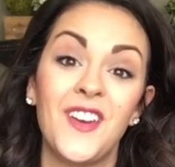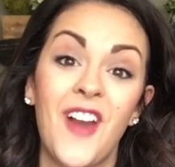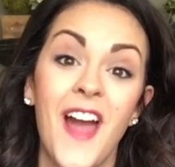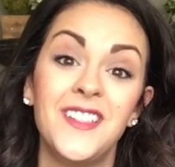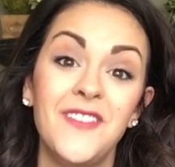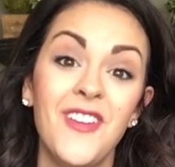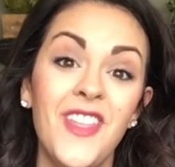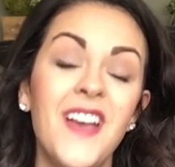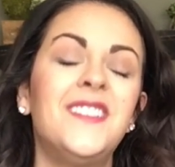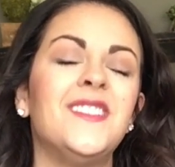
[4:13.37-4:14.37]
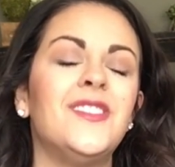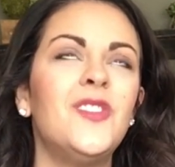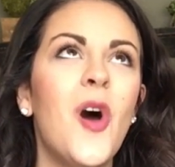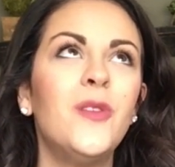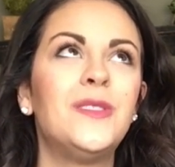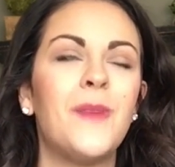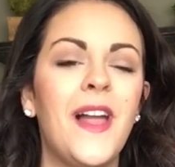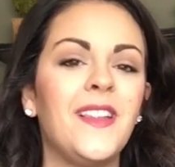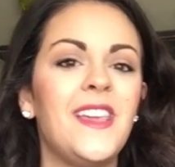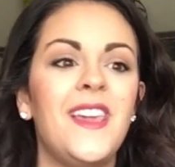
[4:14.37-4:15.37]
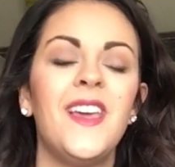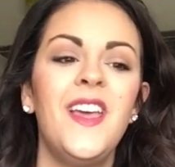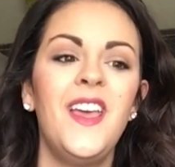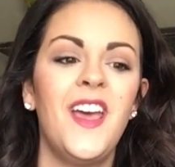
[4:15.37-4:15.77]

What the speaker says: interactive with us and so smiley.